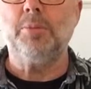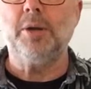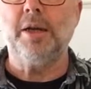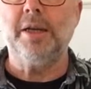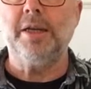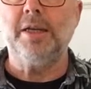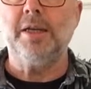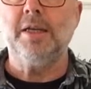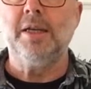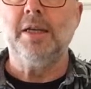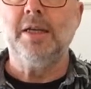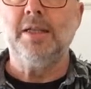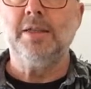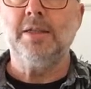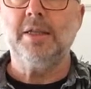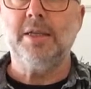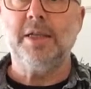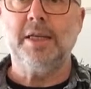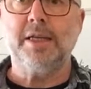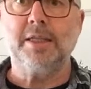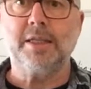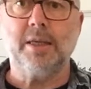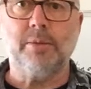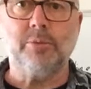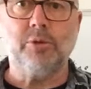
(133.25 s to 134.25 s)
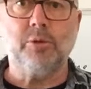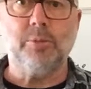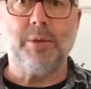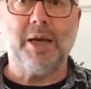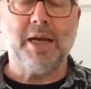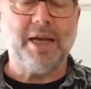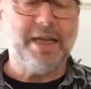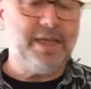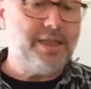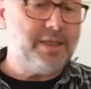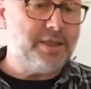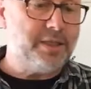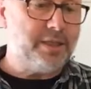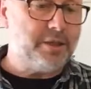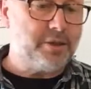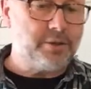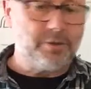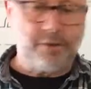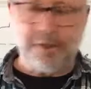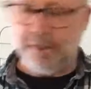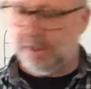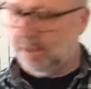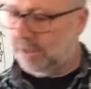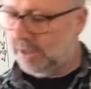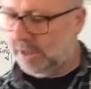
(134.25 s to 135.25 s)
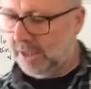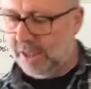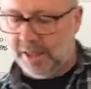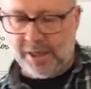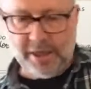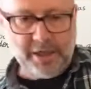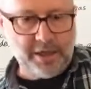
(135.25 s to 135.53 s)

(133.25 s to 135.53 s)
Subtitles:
plate till it gets up to about 80 degrees,